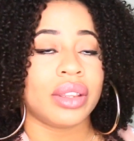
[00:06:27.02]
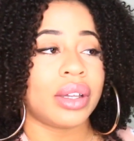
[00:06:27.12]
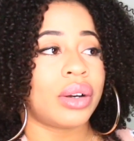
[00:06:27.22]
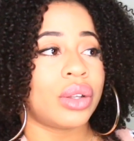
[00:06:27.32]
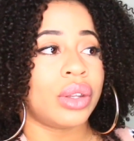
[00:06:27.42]

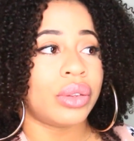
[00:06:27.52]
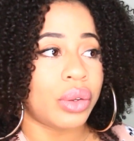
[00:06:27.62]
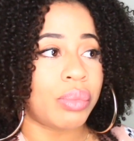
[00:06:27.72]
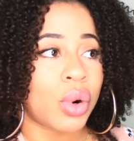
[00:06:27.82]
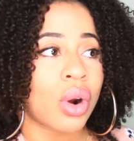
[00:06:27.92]

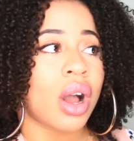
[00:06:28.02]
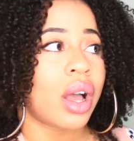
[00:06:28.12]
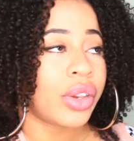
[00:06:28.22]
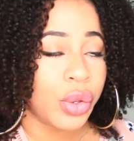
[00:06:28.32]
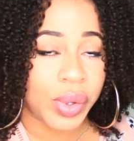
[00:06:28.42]
the more
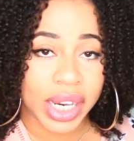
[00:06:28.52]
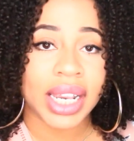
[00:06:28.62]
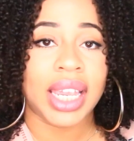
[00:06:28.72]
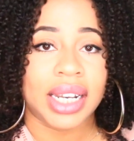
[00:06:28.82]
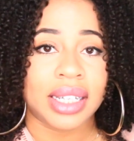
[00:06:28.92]
you get
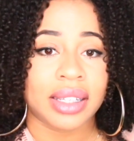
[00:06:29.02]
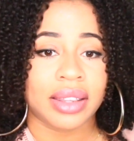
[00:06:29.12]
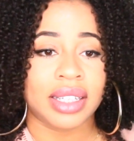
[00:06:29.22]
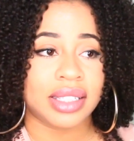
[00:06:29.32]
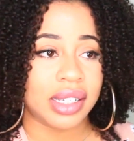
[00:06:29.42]
in.
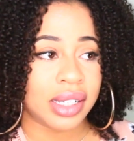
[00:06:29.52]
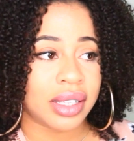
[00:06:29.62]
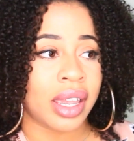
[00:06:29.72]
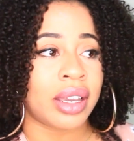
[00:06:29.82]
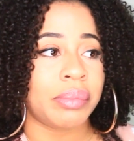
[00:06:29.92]
This
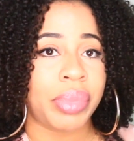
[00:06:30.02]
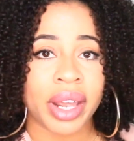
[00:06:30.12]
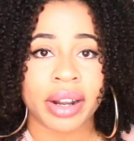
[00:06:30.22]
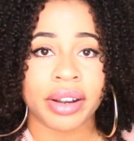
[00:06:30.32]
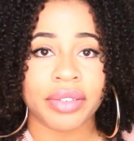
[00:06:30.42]
is a
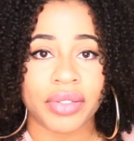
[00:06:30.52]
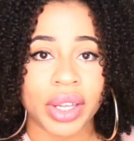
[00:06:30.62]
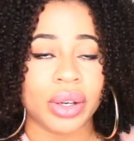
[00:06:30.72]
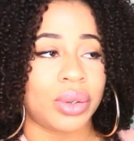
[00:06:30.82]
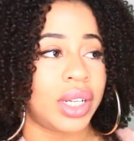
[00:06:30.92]
competitive
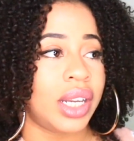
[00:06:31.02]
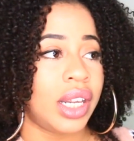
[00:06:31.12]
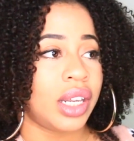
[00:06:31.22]
field.